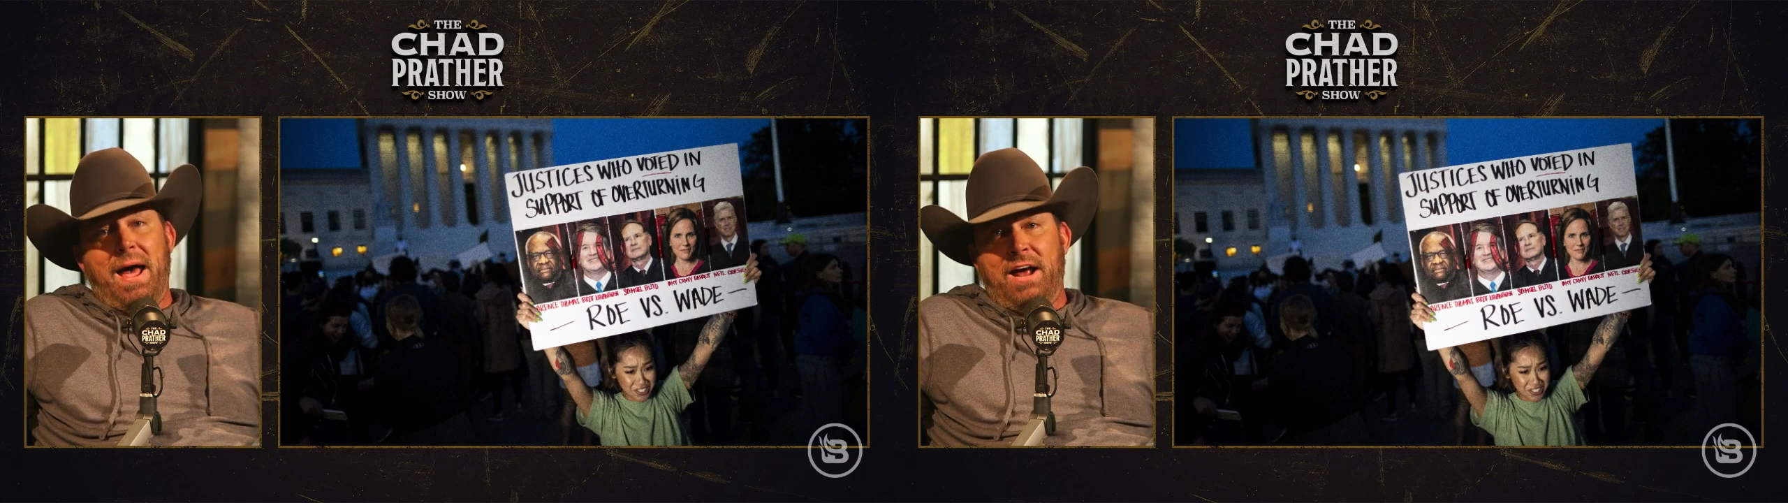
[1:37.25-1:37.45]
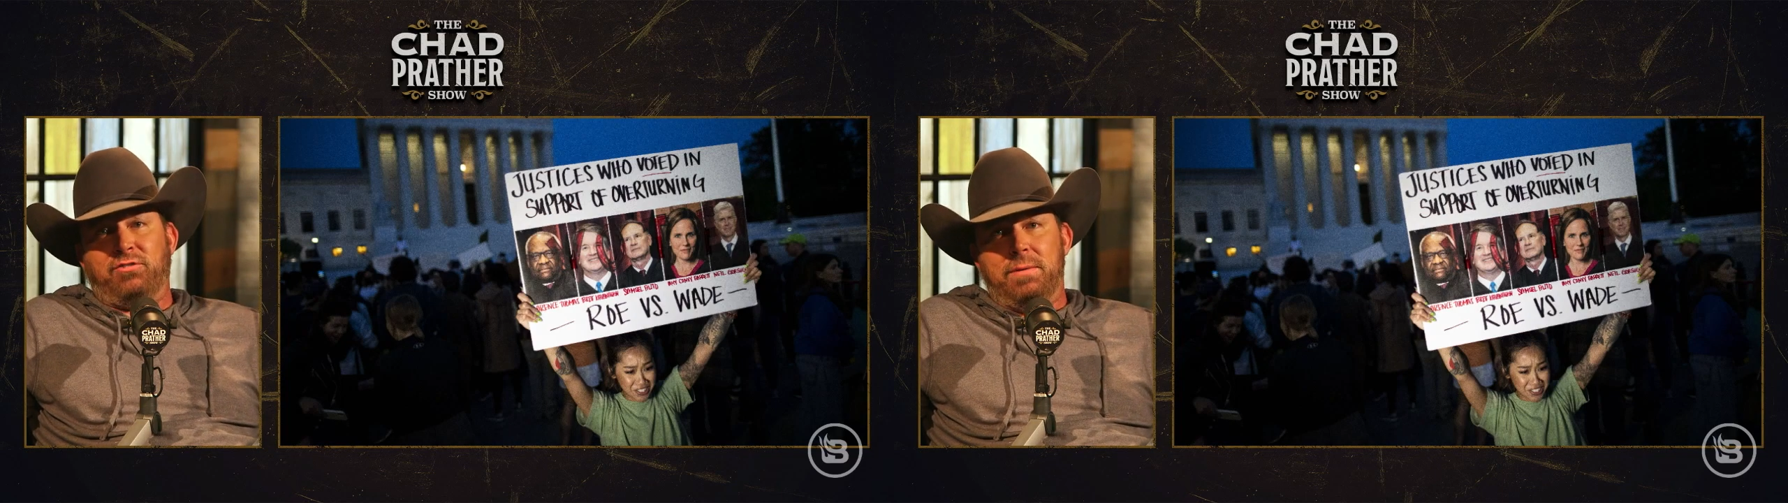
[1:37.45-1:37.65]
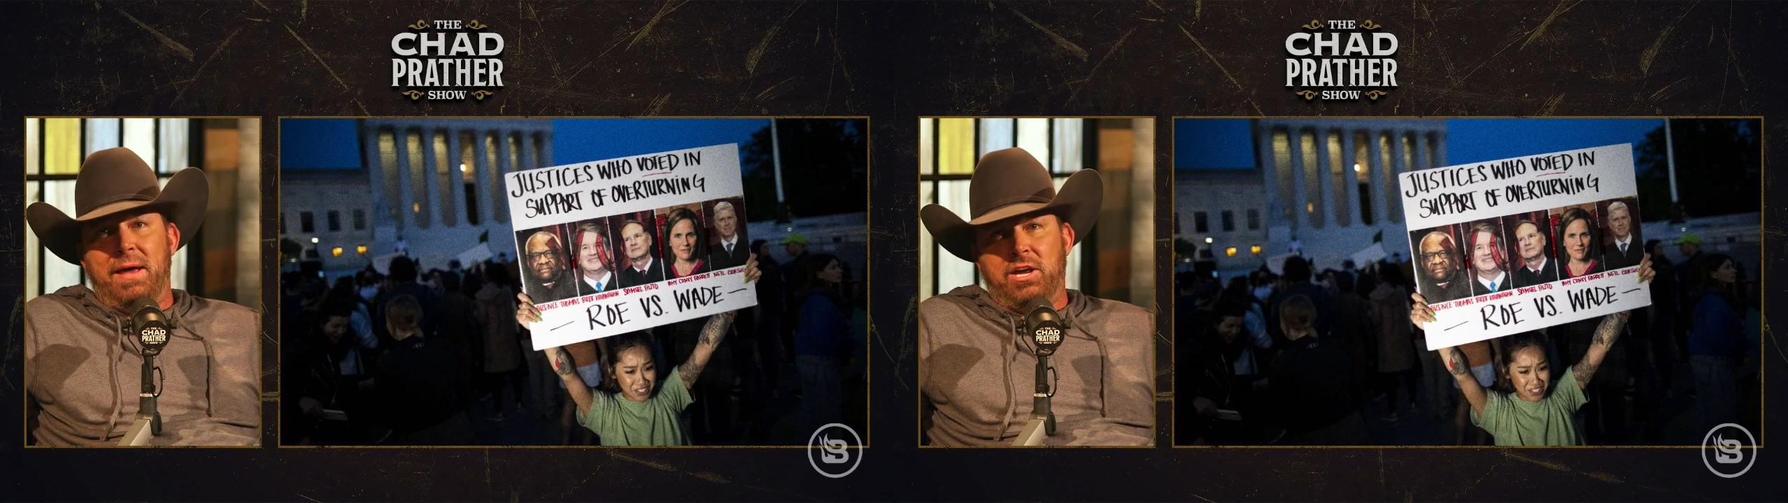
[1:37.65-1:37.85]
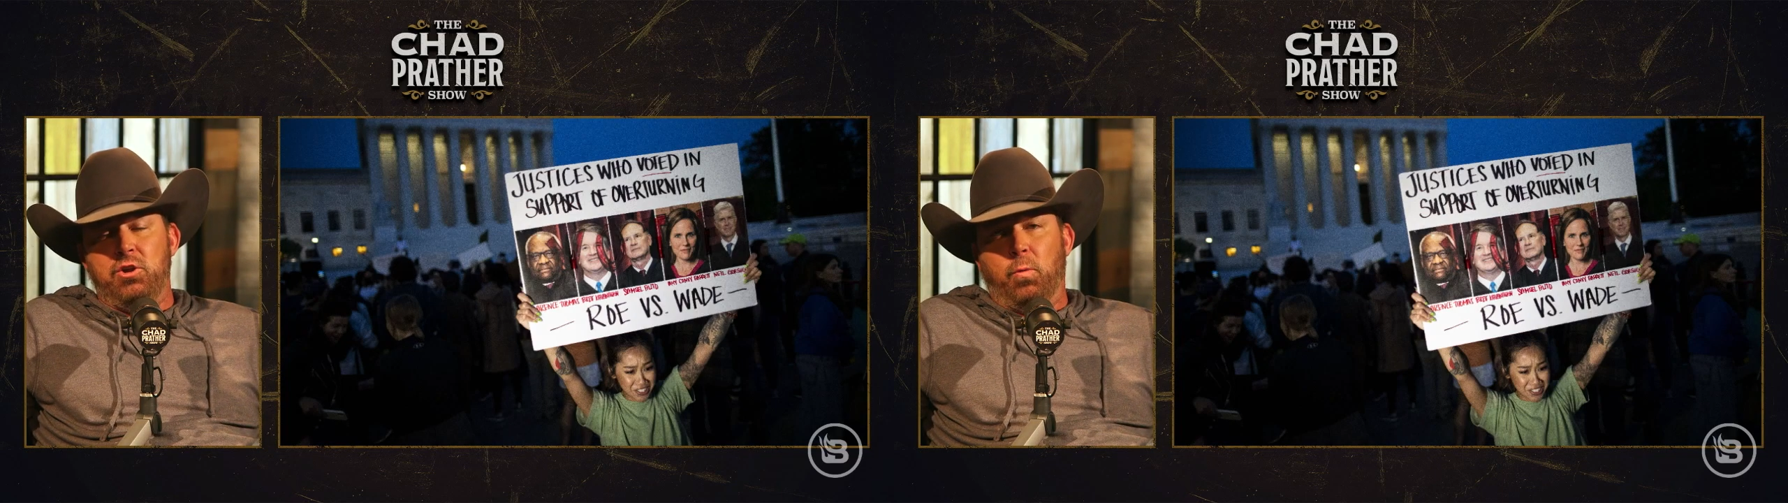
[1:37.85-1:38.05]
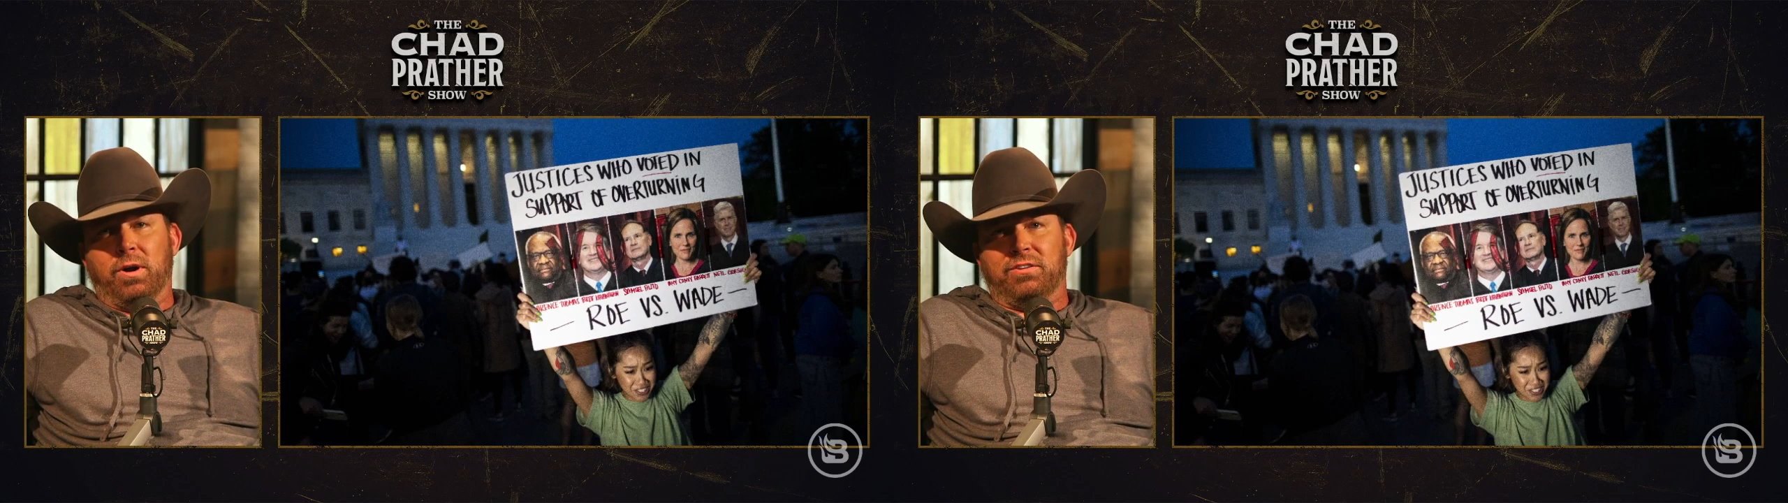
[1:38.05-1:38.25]
by actually
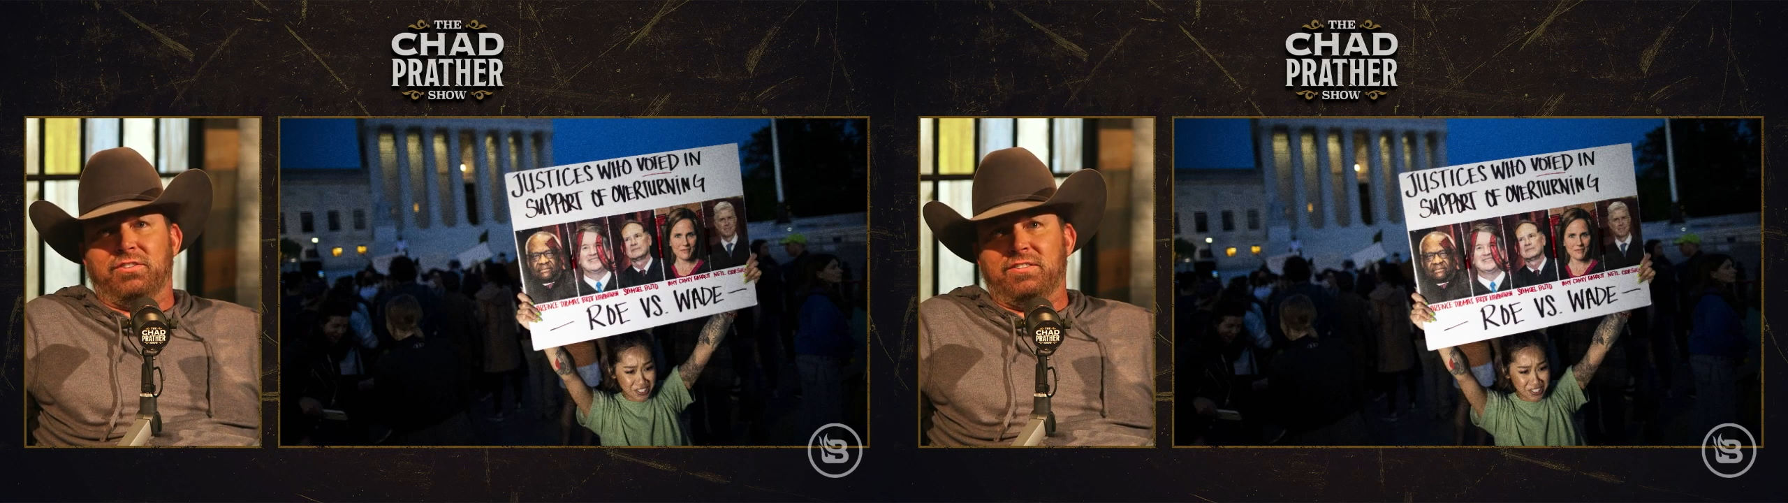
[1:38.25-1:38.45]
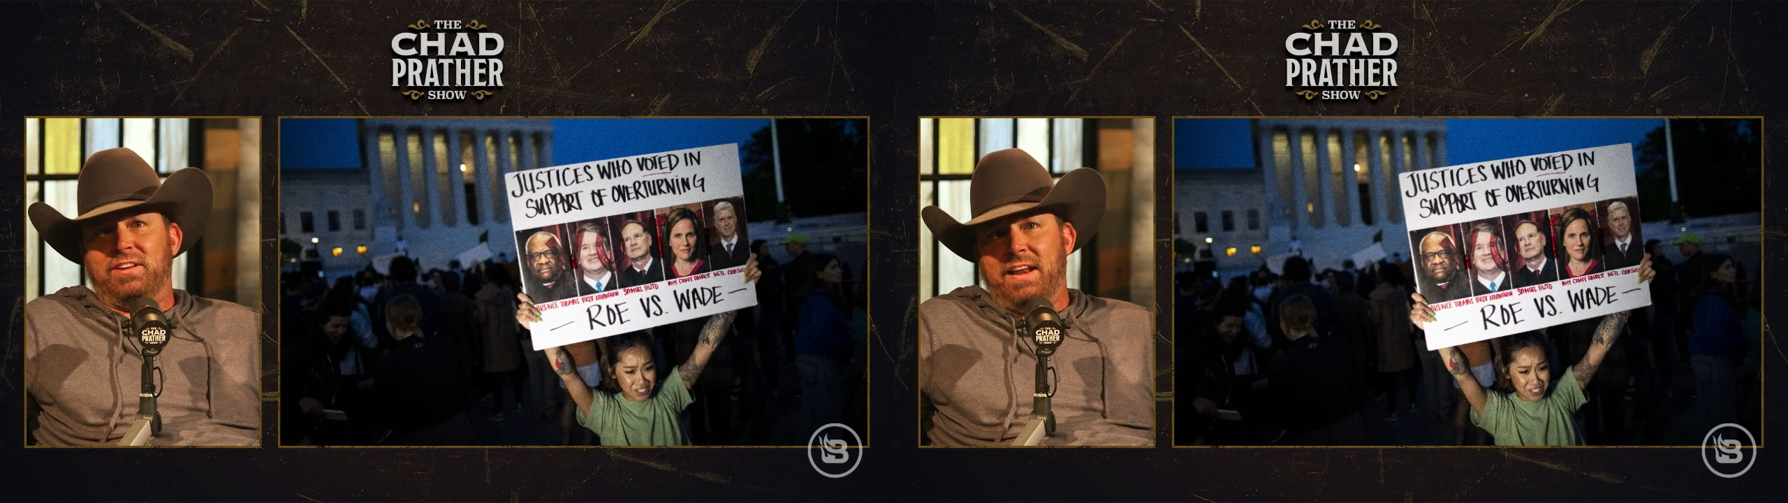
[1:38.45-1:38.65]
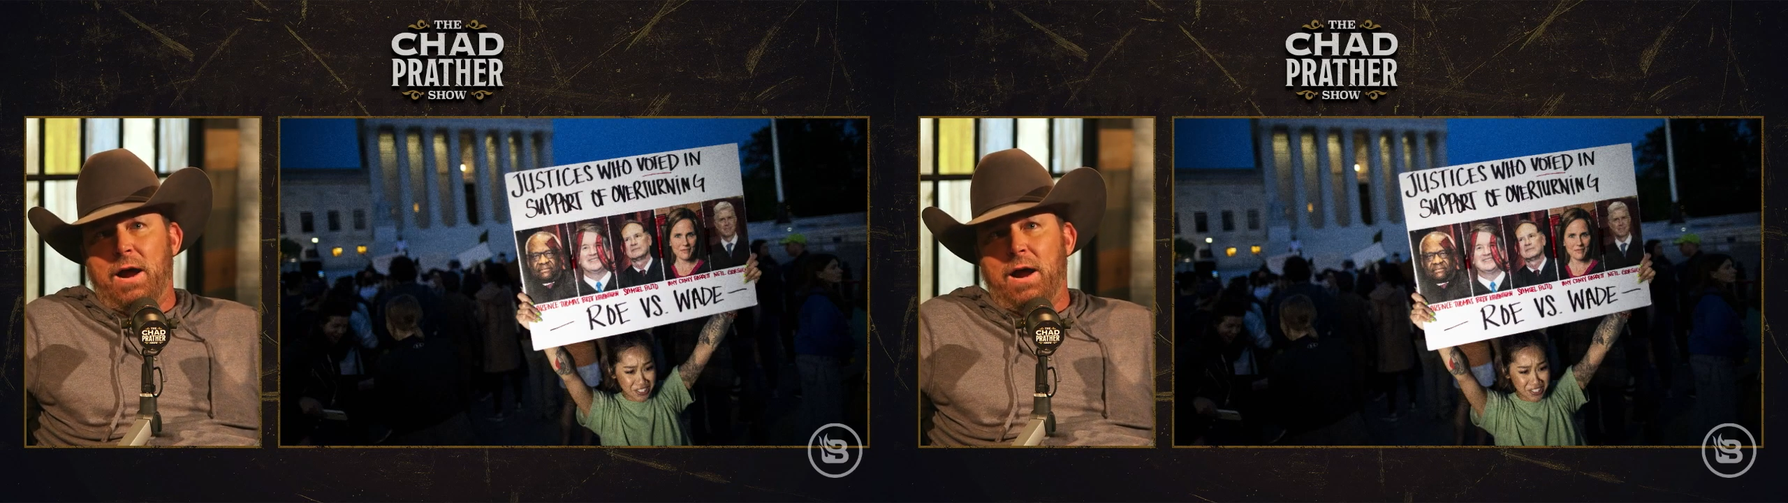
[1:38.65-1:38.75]
making you work a 16